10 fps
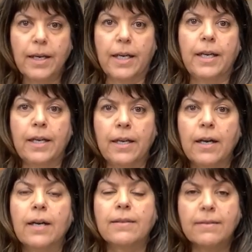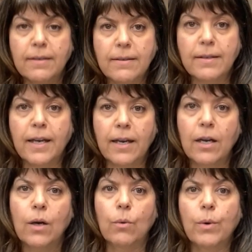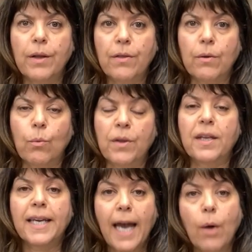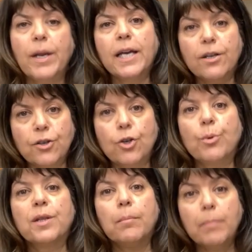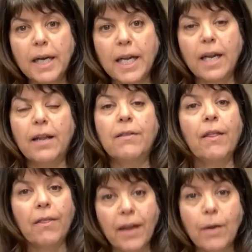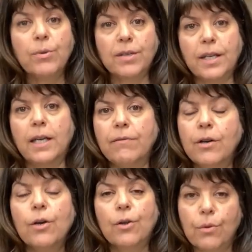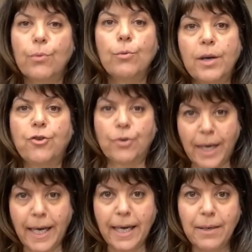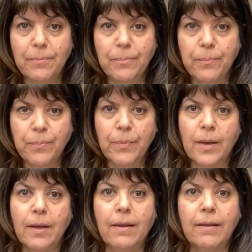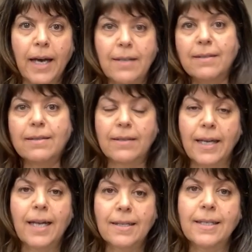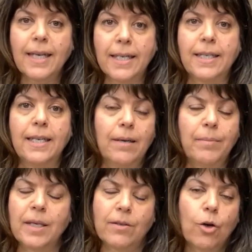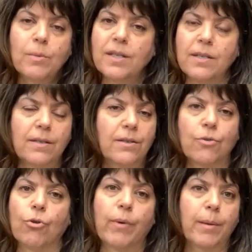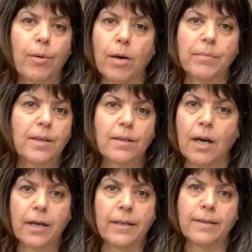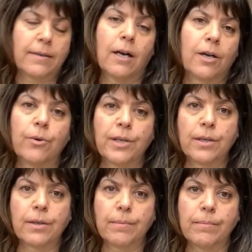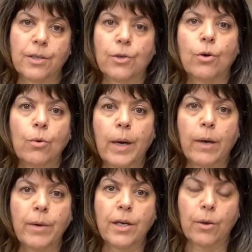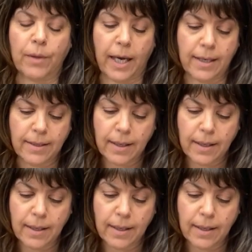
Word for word: in assisting with what the county can do with the money that they receive through Measure A. That's that's the idea because homelessness is a growing problem. It's not it's not going to to go away. We know that.